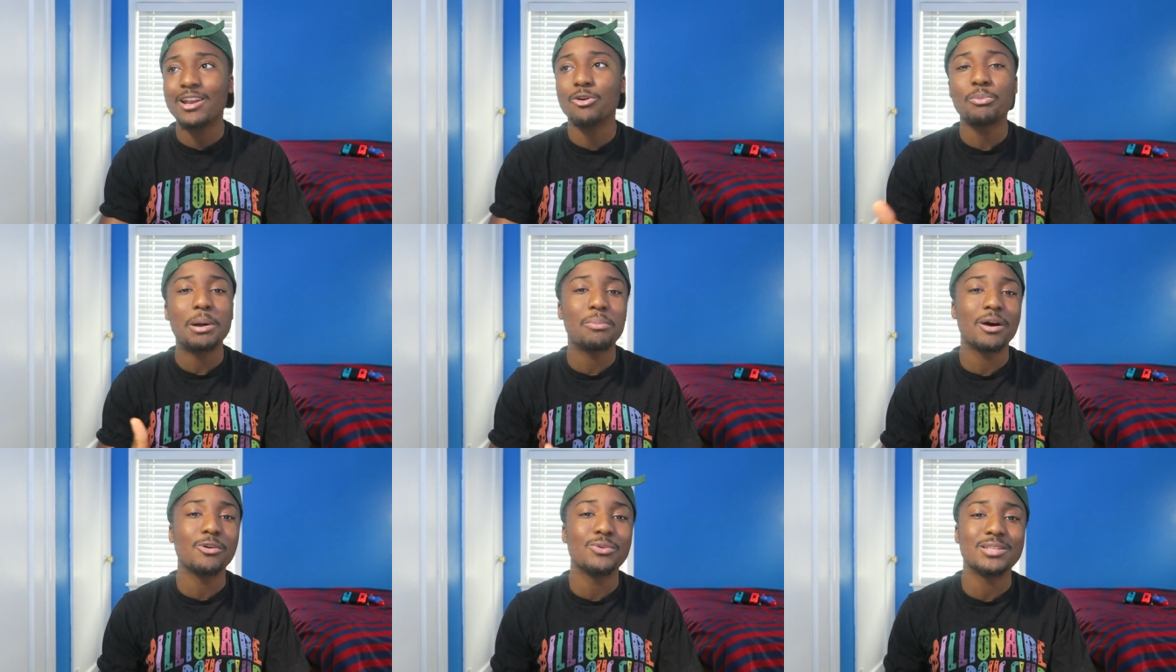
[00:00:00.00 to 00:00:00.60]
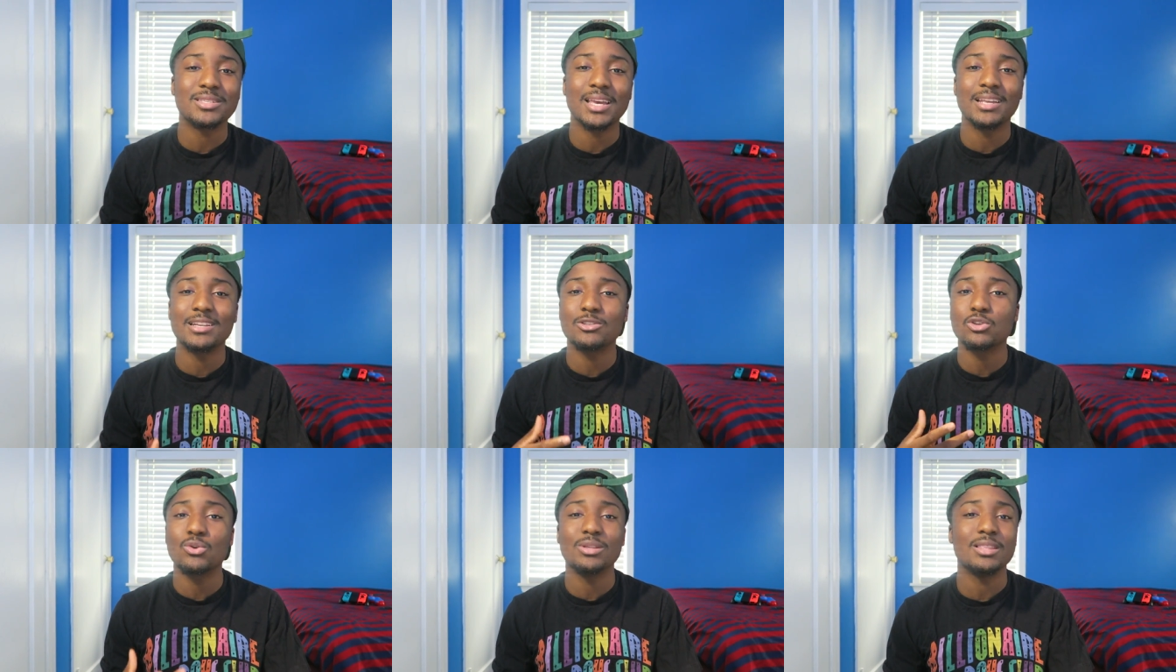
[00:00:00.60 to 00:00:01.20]
I know my brother was saying
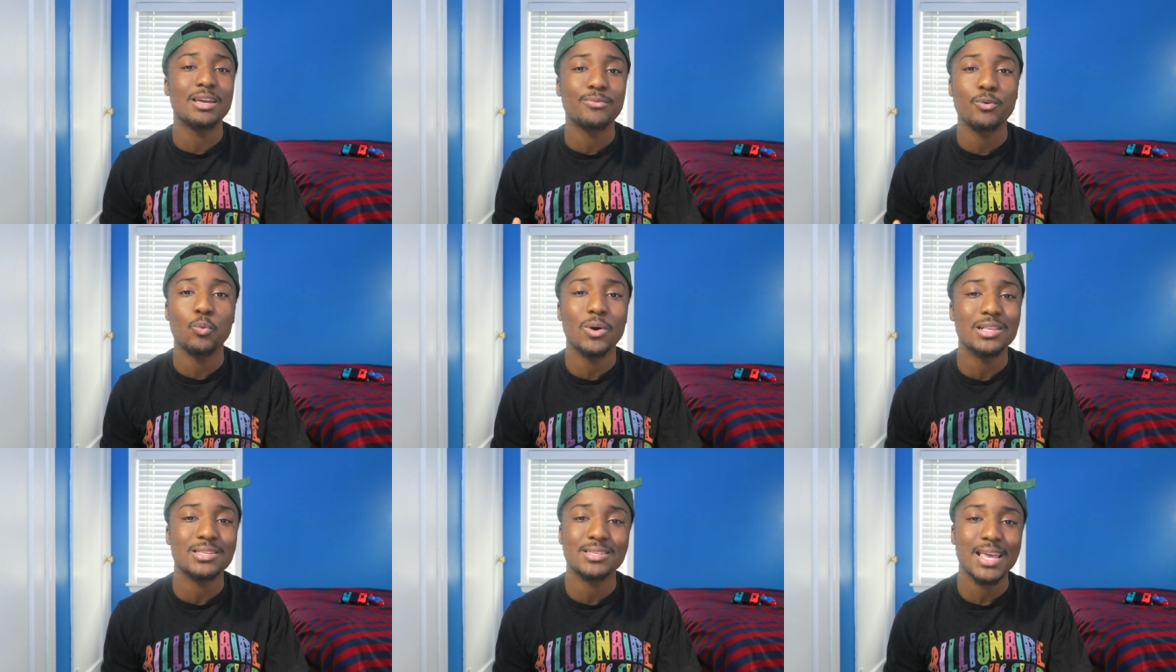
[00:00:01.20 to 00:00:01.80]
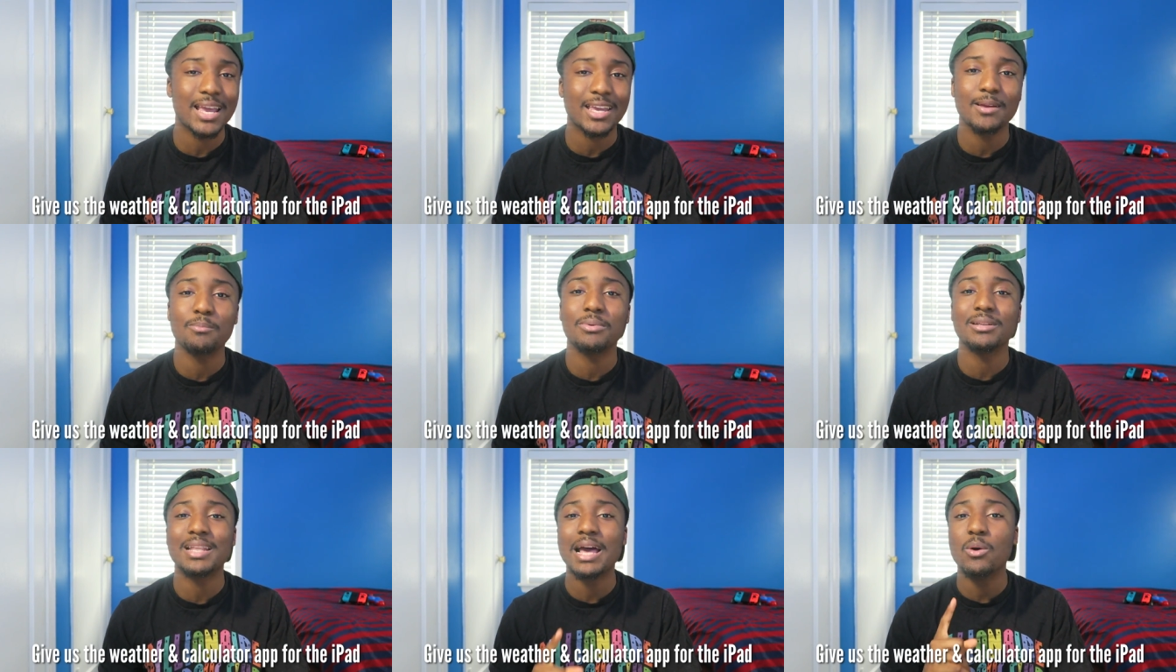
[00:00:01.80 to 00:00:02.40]
it's only there for one
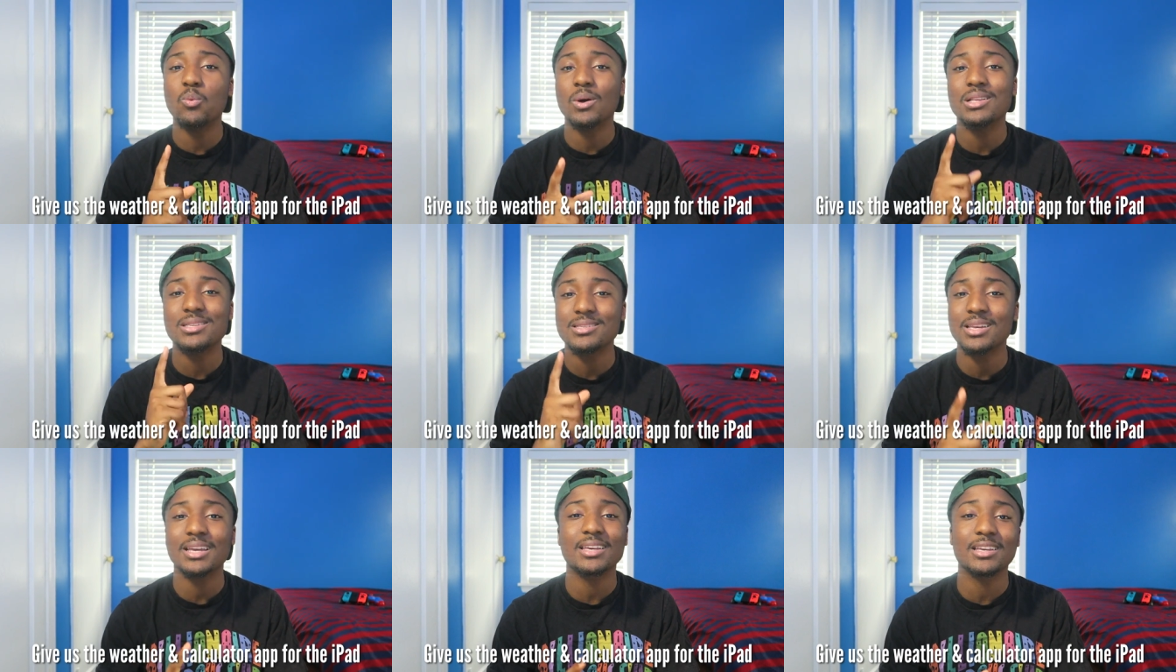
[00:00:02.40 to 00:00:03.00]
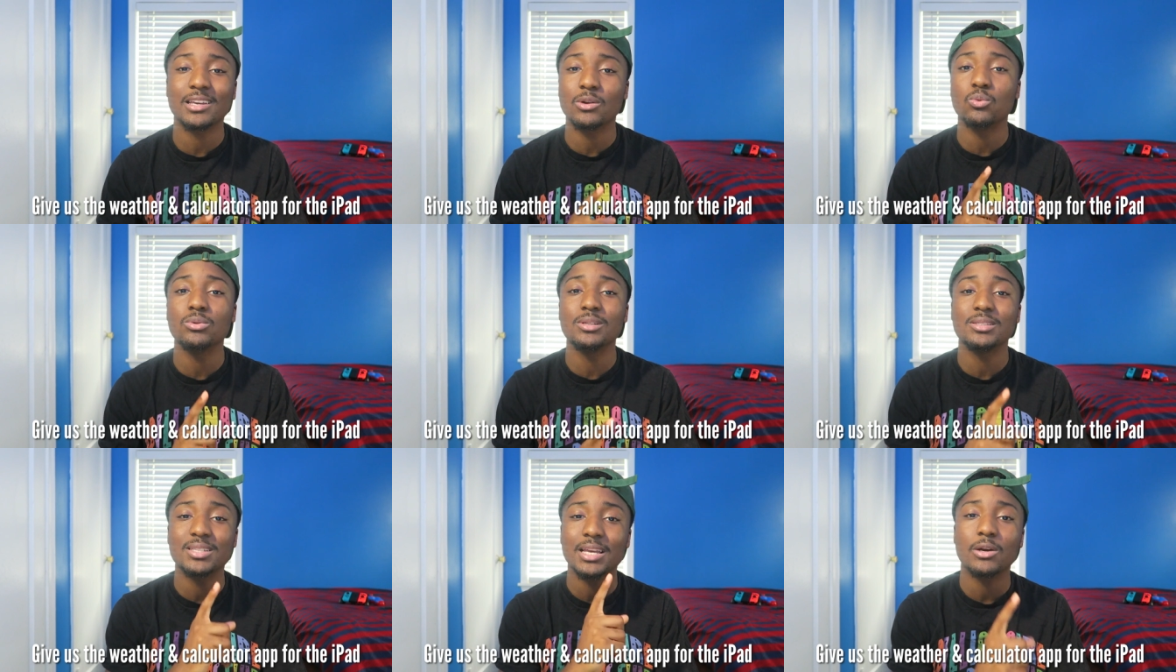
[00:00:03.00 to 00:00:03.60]
second, but that one second can
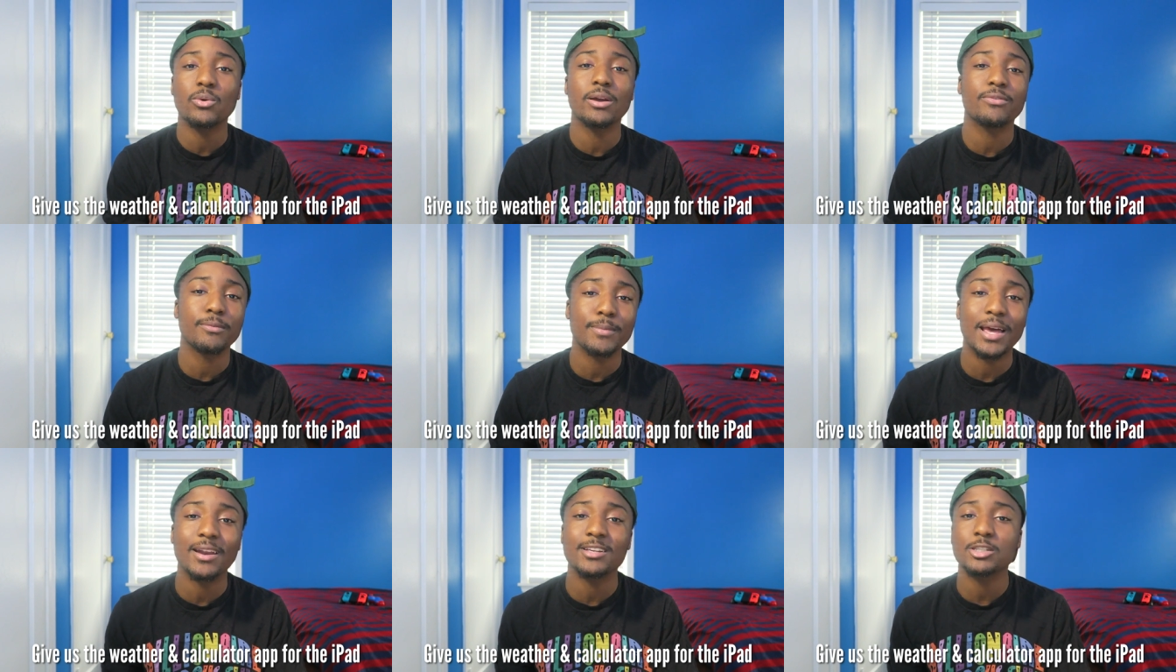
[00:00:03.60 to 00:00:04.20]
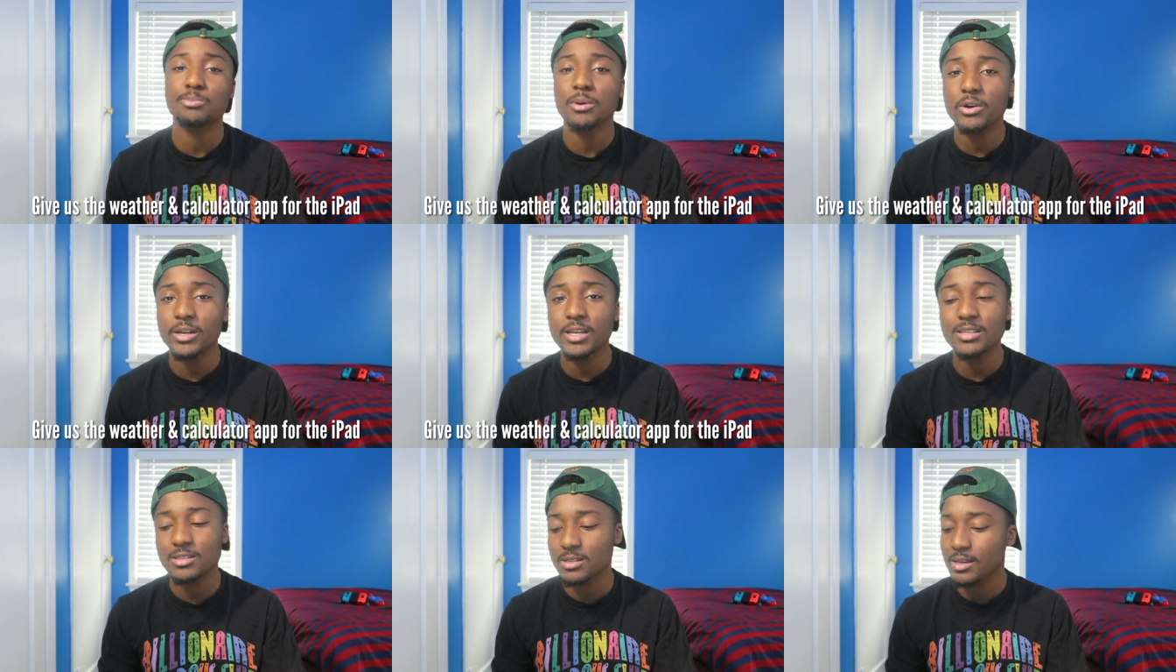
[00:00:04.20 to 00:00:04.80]
really take away from that
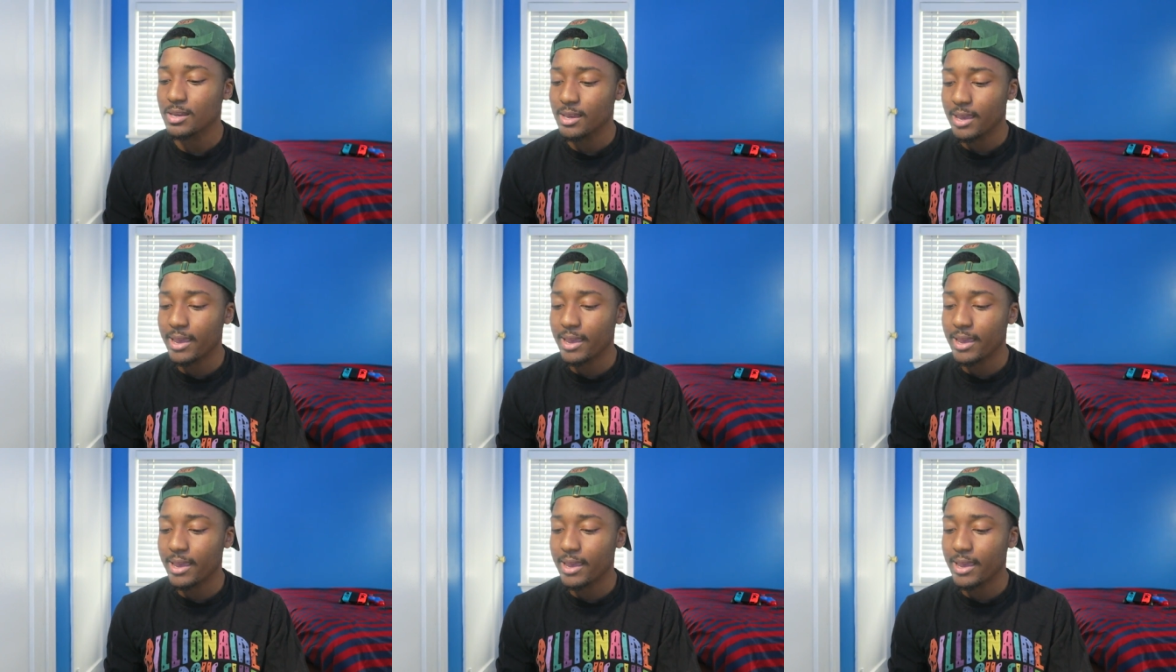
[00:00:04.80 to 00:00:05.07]
experience.